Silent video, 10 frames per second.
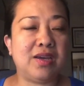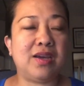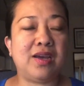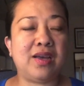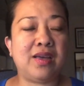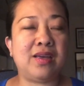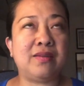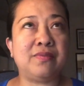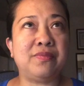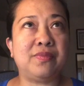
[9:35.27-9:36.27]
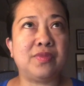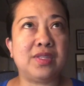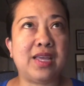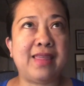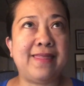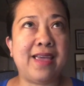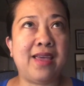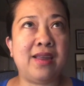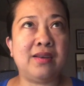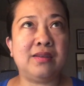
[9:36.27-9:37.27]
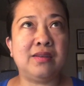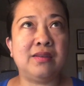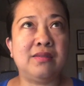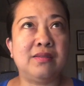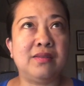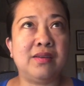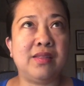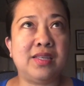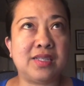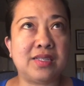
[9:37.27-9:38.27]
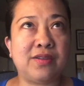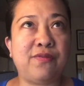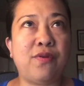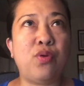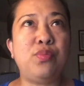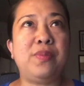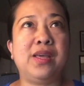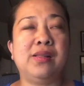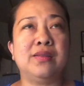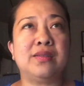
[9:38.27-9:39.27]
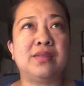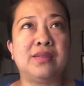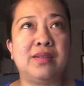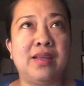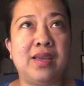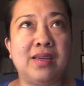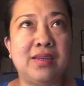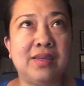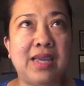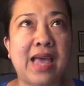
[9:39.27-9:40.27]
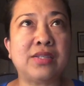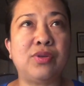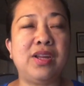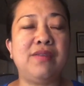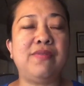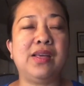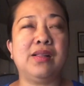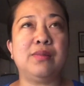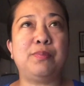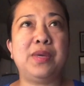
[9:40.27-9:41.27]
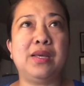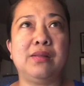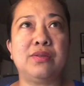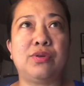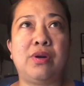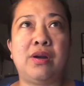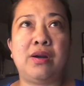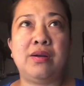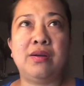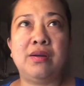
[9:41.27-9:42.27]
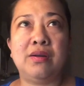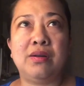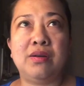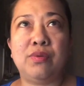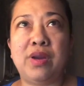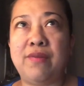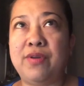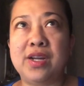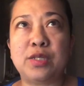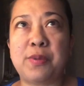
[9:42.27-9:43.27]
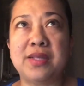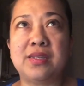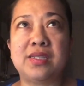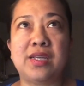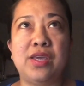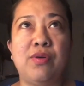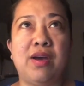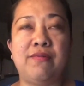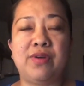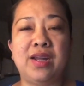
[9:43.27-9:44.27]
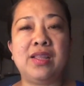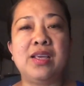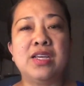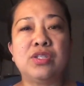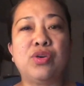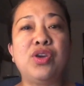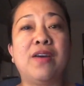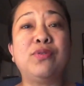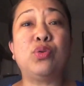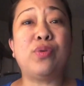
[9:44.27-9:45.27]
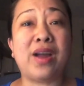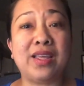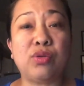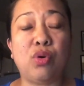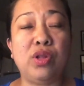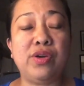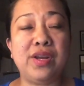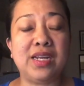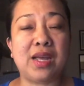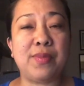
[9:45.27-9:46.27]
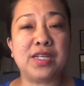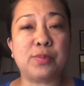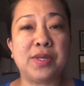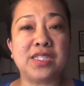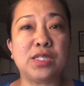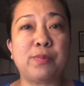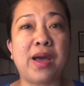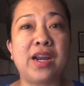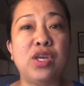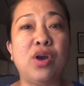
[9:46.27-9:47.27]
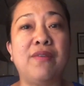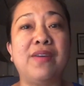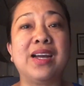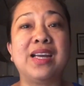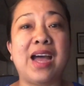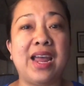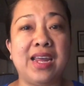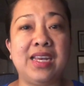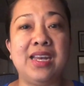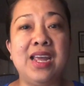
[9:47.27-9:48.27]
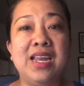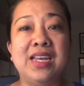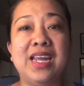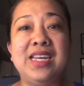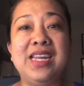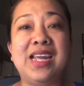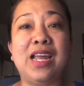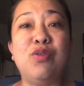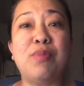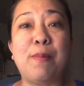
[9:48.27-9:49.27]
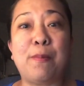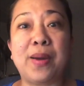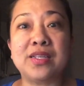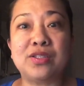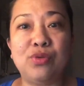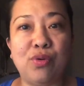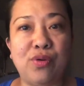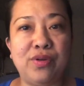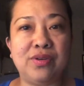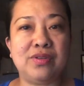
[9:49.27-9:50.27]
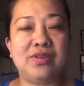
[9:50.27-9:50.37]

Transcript: and then this is the phone bills, like gasoline bills or whatever expenses that you have, right? So you have to write all your income and expenses para you have a guide na hindi ka lumampas doon.